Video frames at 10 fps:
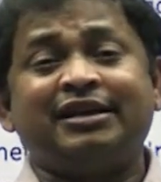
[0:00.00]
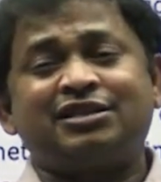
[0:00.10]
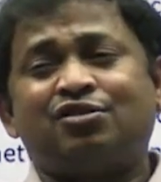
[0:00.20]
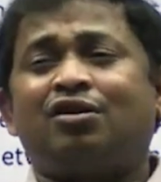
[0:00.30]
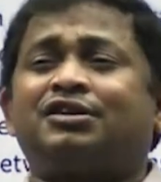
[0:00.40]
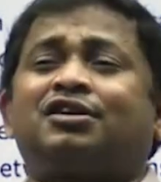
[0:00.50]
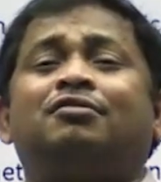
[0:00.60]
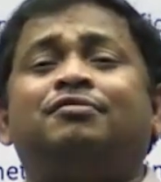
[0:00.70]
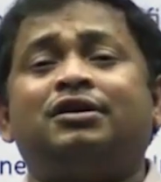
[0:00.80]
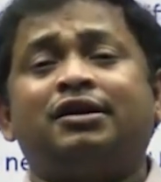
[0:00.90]
is not
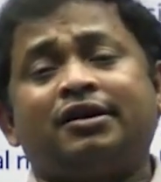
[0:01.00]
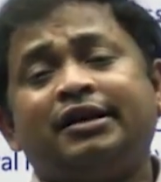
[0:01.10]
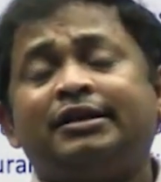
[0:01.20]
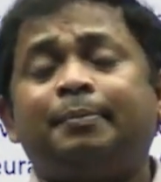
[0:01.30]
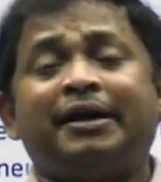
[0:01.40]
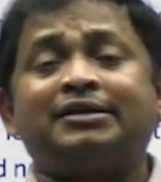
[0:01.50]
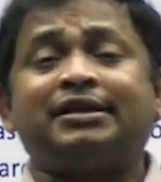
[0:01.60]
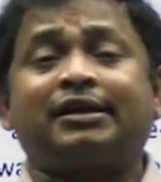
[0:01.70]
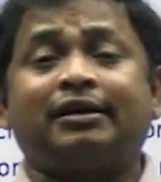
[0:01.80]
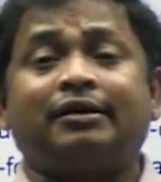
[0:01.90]
covered in the
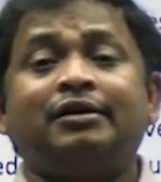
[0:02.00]
basic